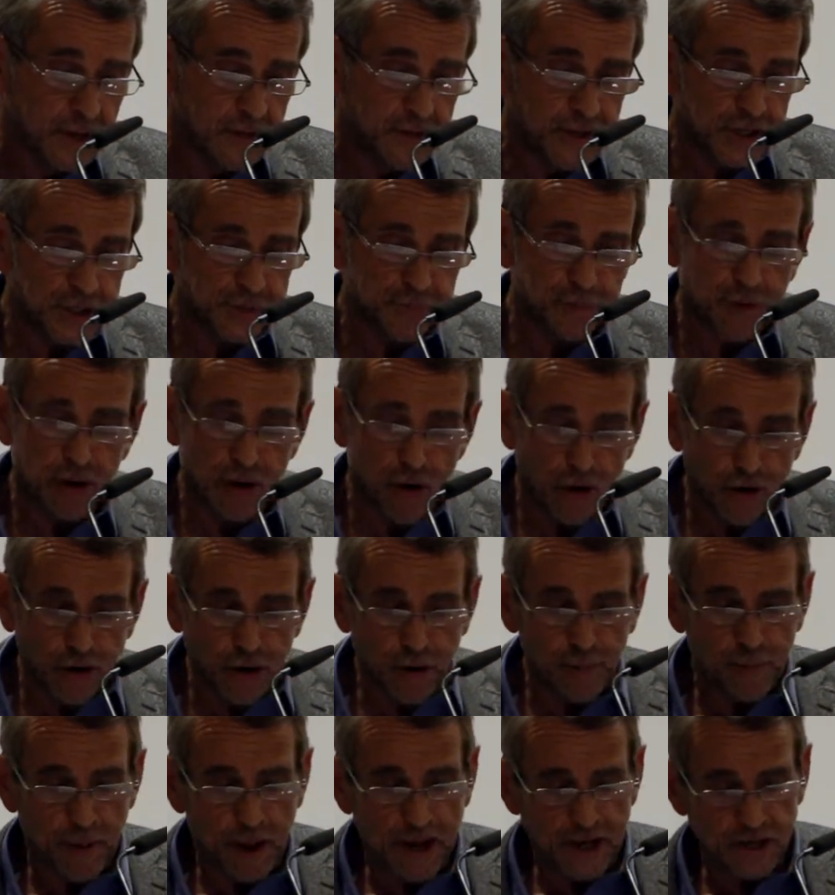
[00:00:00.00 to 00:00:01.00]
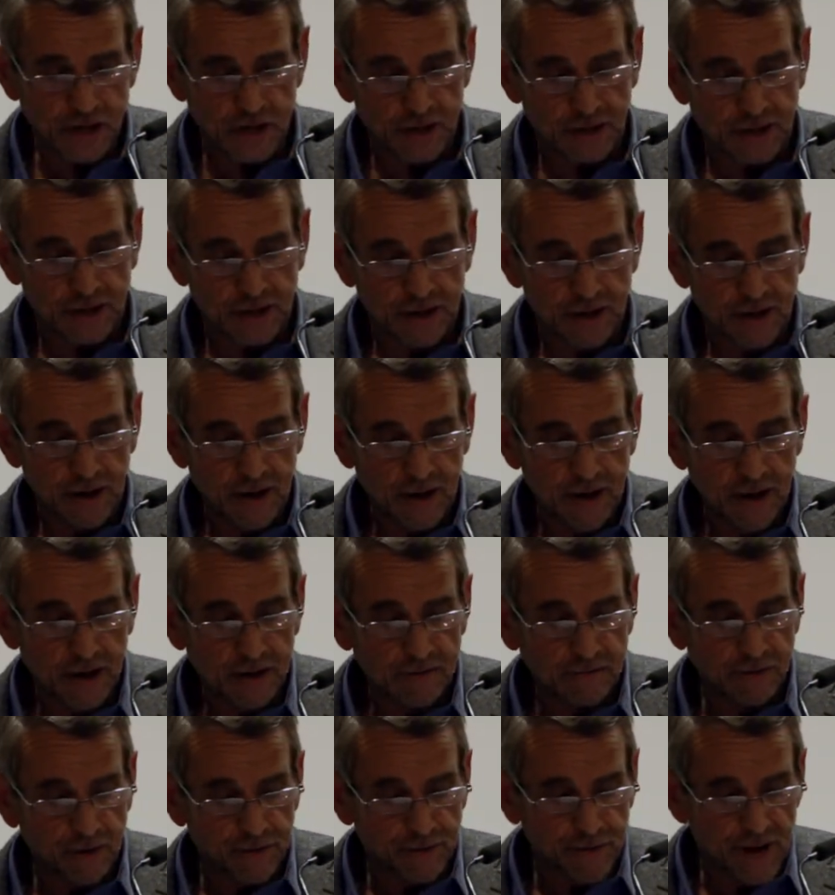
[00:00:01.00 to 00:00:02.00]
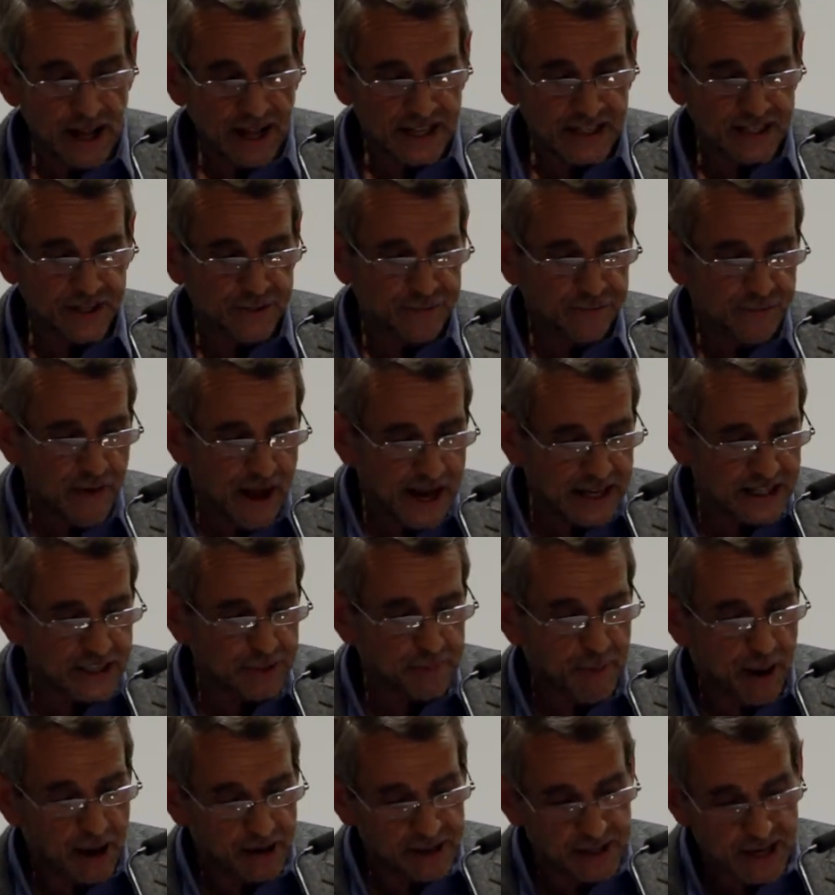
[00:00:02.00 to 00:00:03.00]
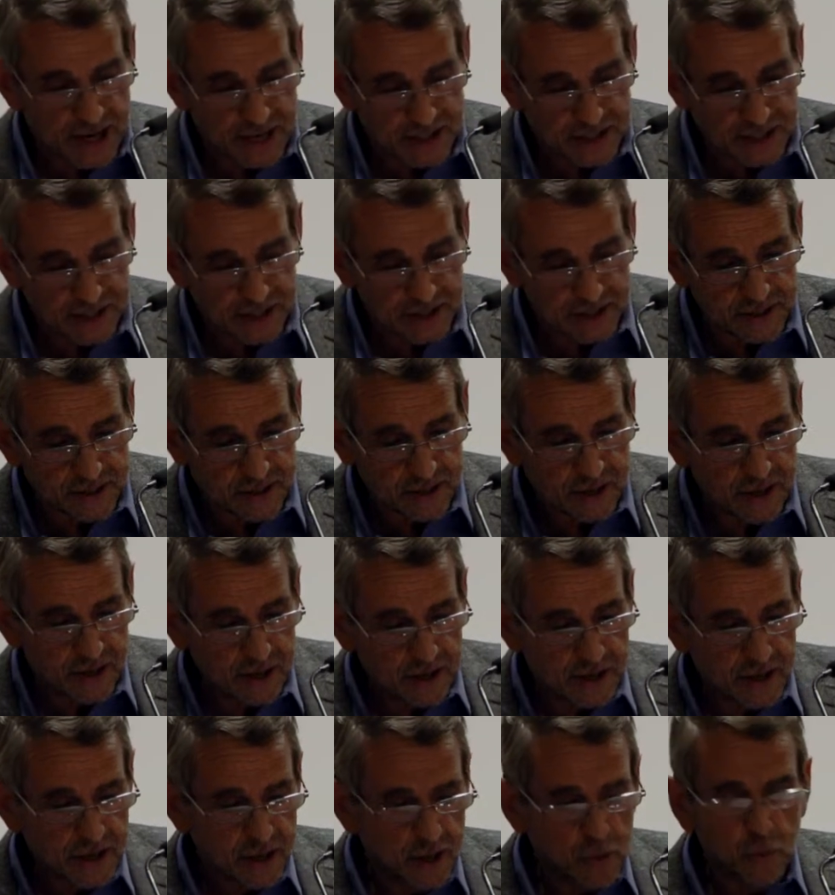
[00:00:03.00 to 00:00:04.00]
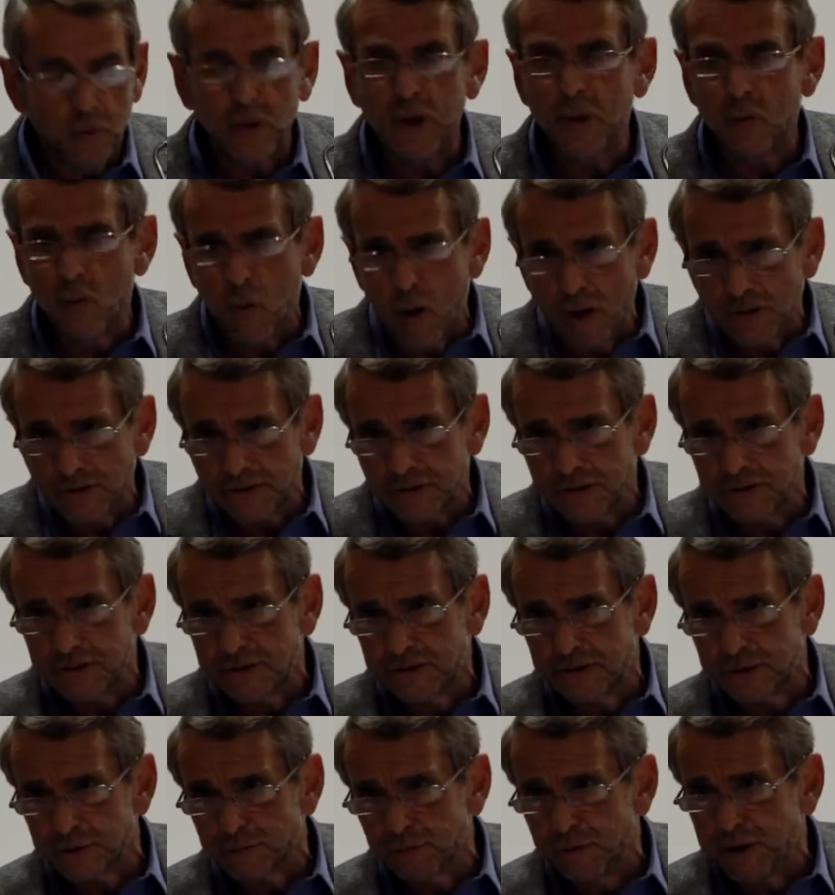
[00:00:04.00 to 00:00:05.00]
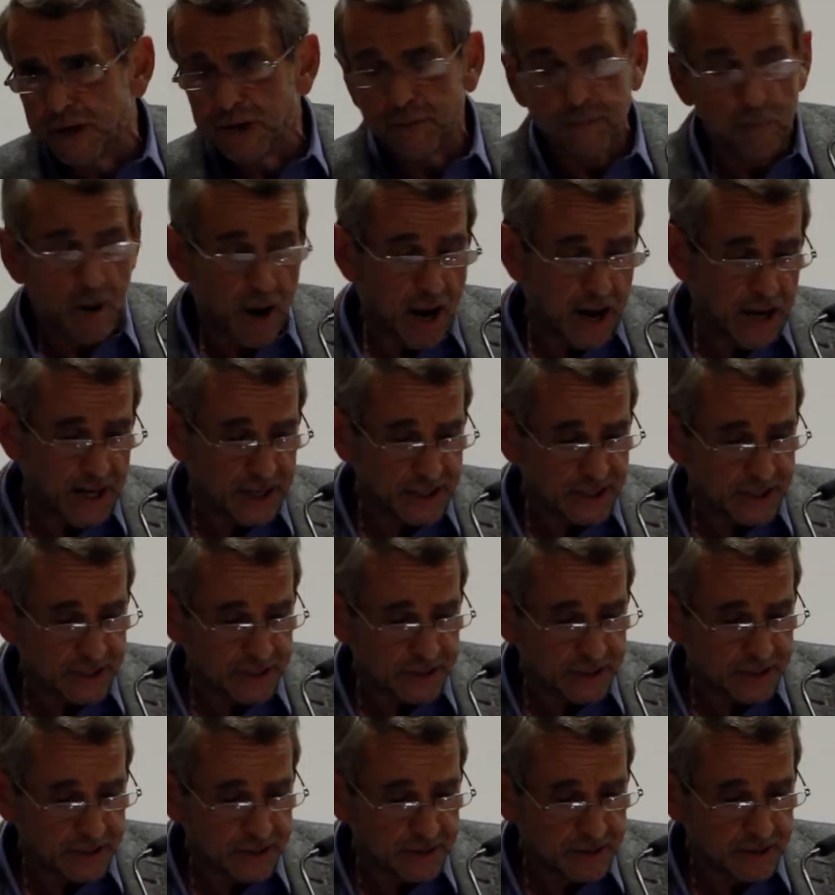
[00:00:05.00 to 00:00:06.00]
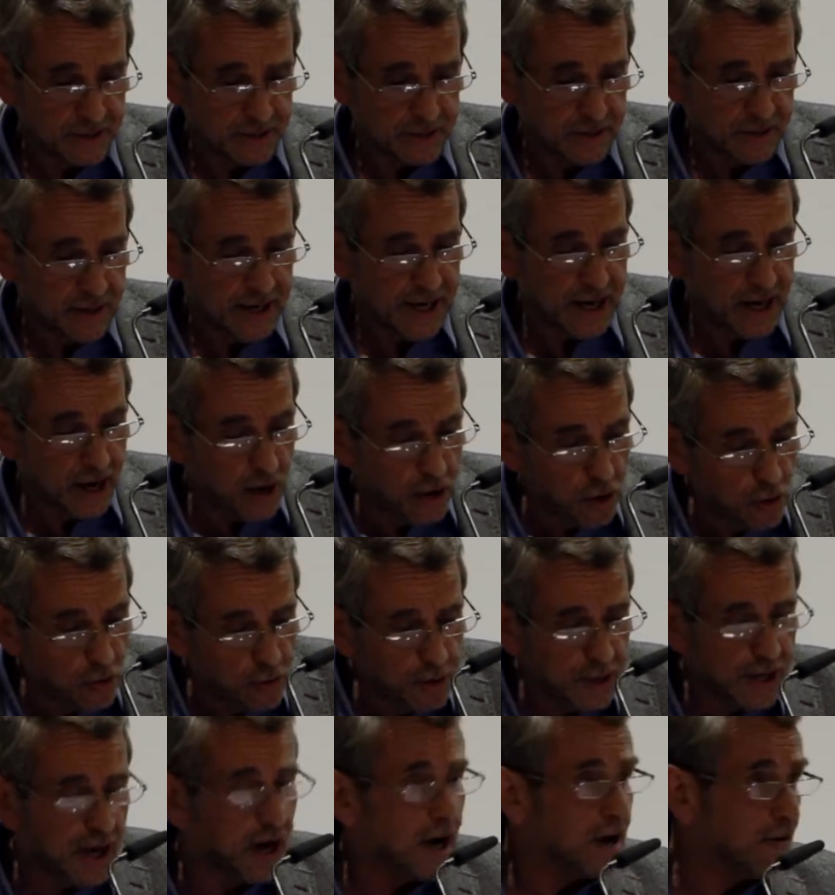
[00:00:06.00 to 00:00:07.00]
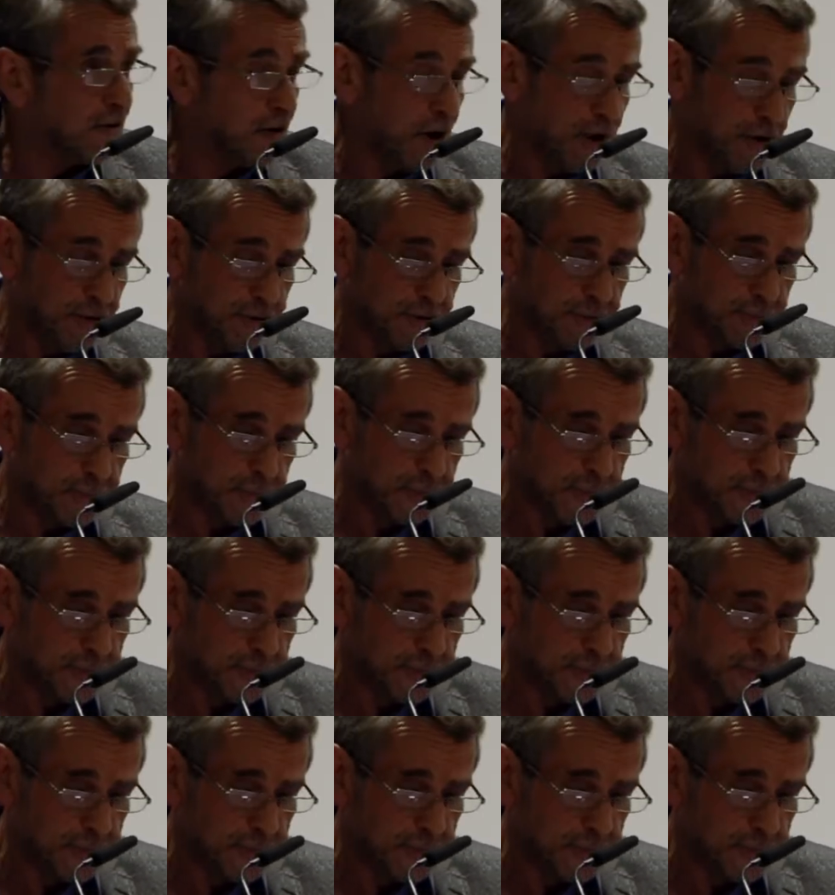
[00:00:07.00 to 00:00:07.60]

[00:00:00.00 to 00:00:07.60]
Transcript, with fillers: This preoccupation reflects a fact about us. We want to read minds, including our own.